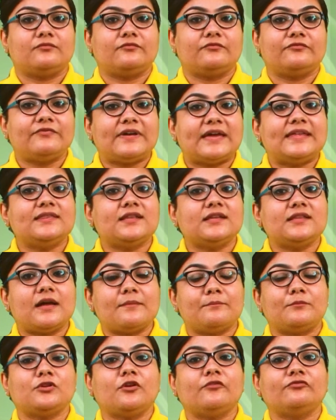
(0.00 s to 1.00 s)
When the
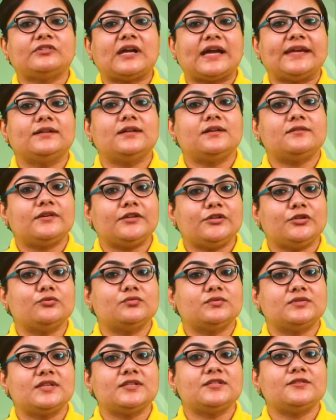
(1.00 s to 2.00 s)
number of tiger
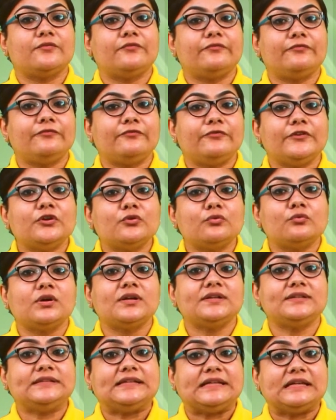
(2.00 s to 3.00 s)
reduces,
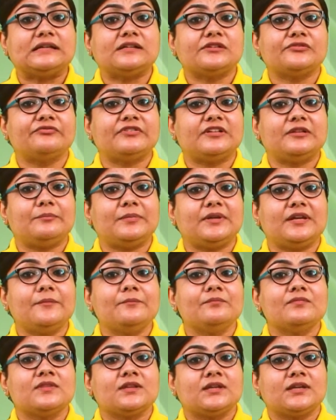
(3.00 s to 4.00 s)
fewer deer will be
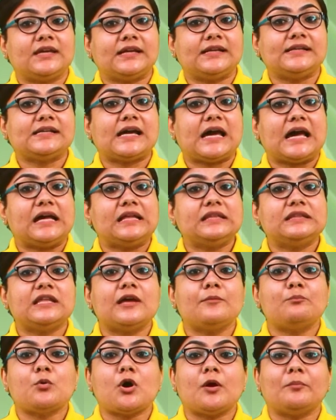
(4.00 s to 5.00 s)
killed and
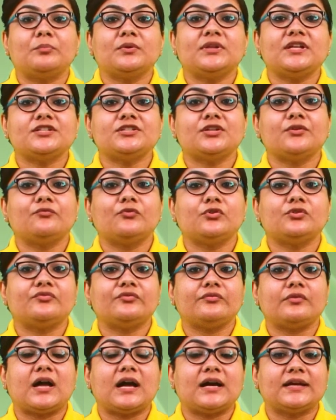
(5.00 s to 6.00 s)
their population
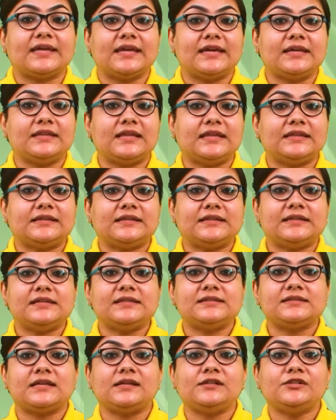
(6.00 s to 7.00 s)
would again
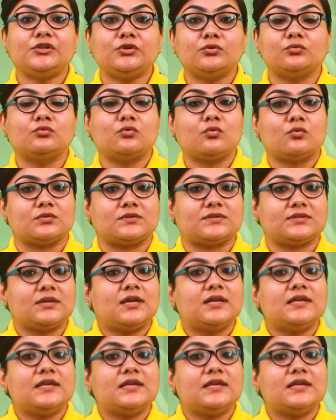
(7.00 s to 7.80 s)
increase in due course.